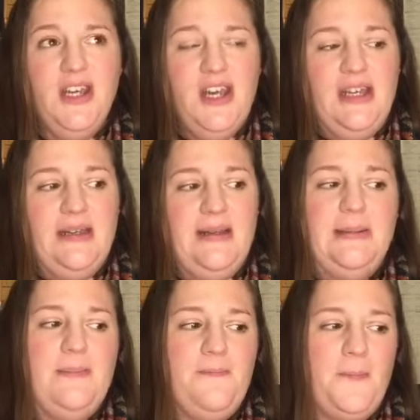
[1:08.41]

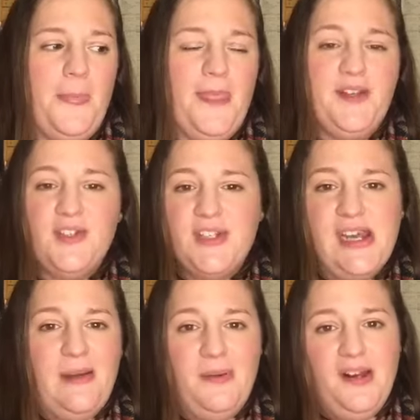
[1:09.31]
Um, it doesn't
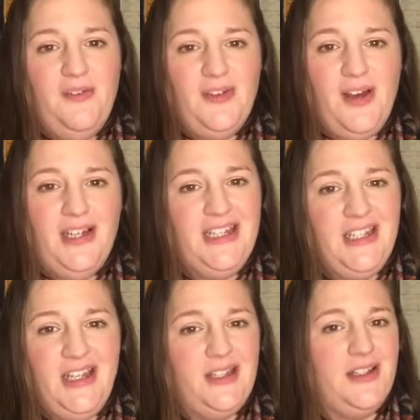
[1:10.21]
happen overnight.
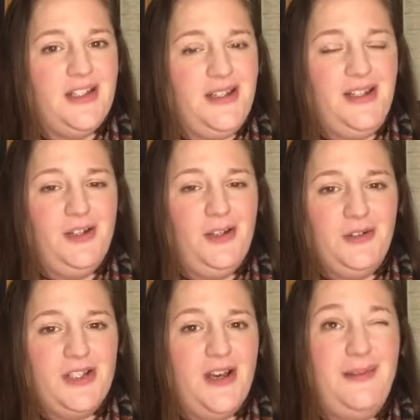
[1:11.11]
It can take a long
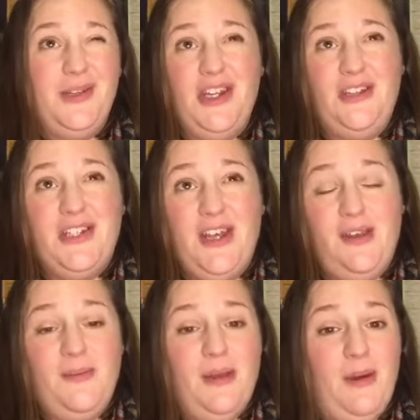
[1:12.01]
time. You know, it's
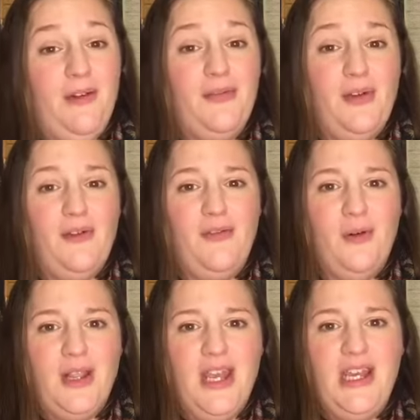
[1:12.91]
taken me about three or four
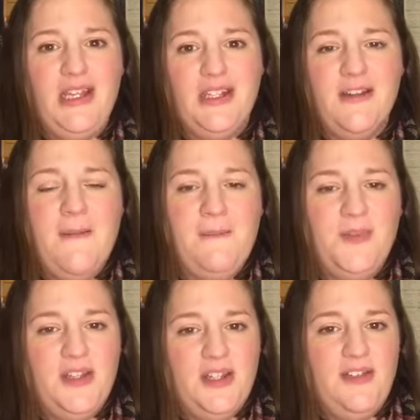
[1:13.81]
years
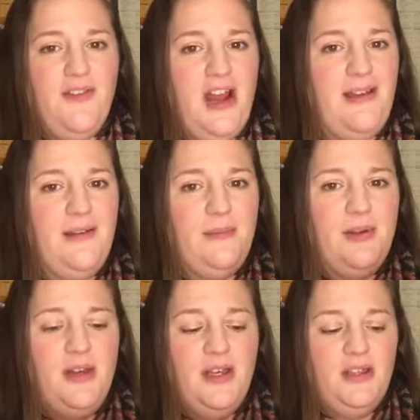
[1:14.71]
to develop
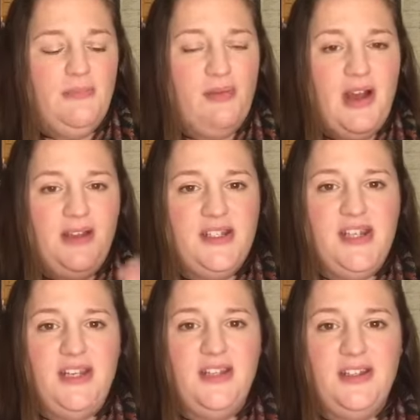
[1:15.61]
the
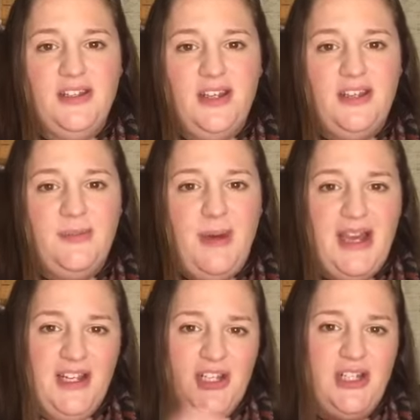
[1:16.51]
branding and, and the
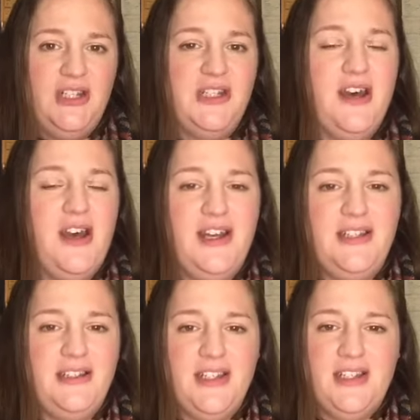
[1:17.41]
packaging design
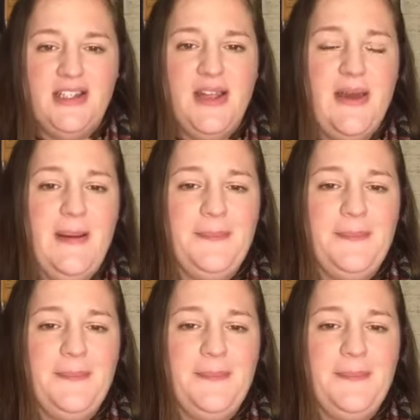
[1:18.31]
and things like that.